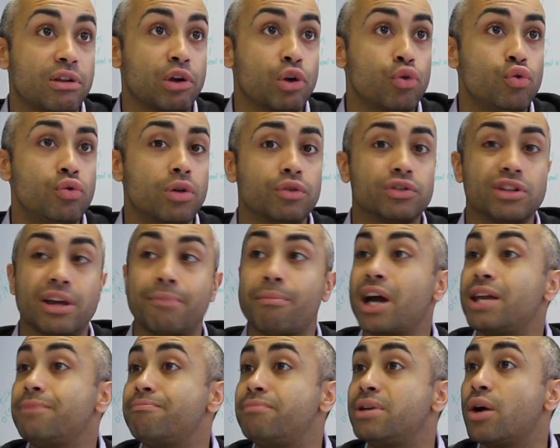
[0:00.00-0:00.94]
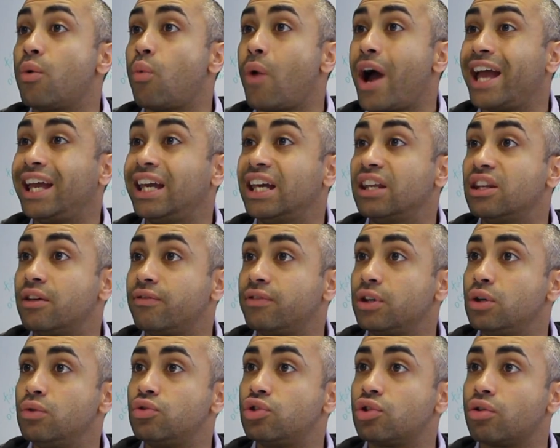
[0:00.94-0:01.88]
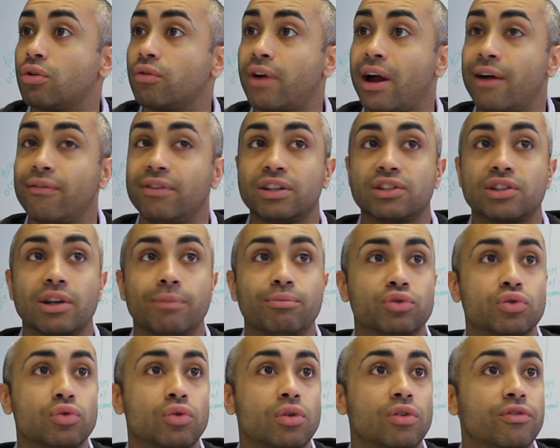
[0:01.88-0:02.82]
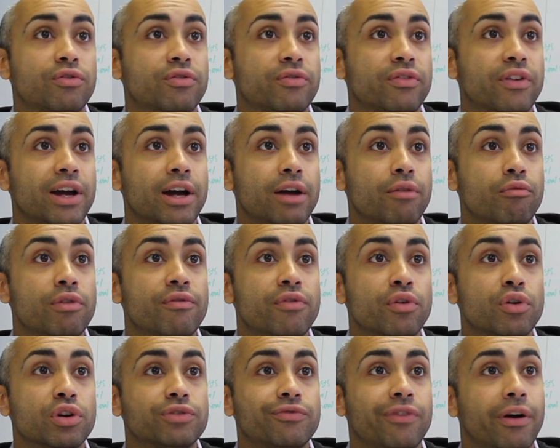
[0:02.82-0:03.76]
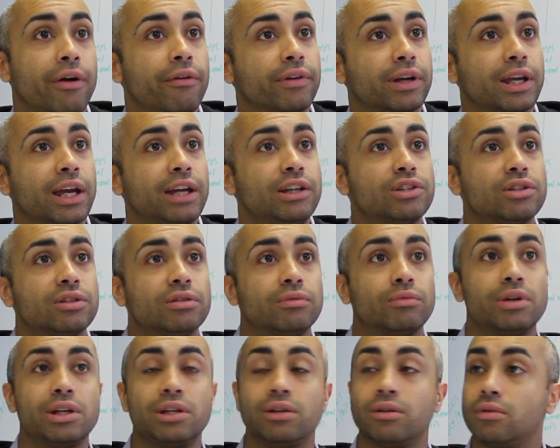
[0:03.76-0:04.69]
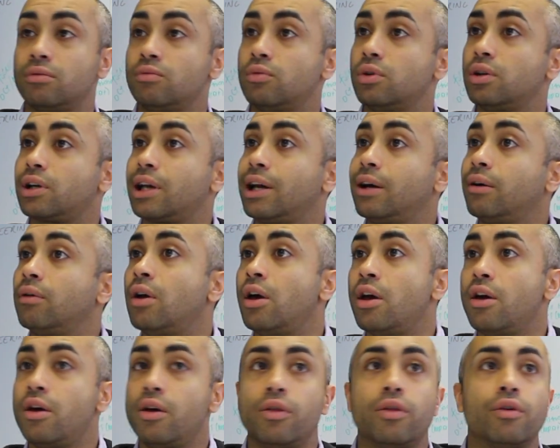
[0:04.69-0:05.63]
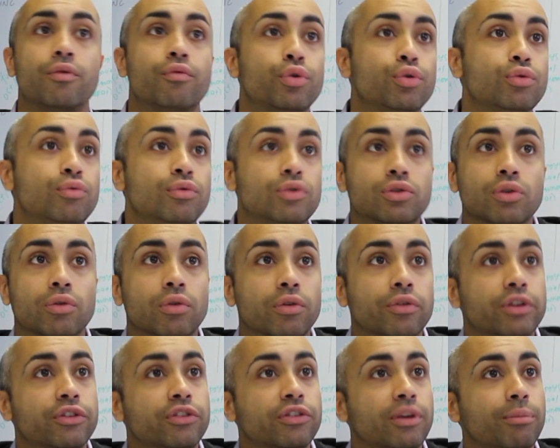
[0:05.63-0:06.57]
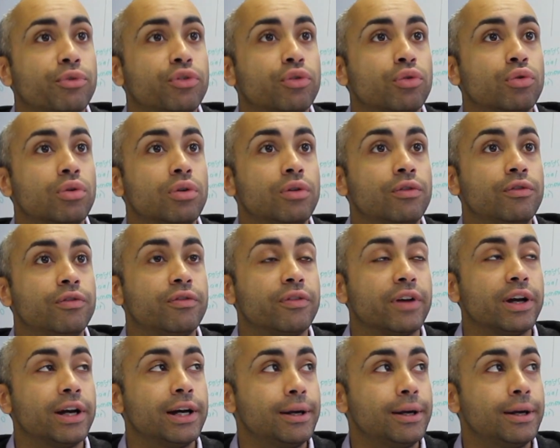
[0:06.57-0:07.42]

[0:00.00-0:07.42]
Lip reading: Who knows? There might be a way in the future of having some sort of reverse verification where you can work out the route, or there's some sort of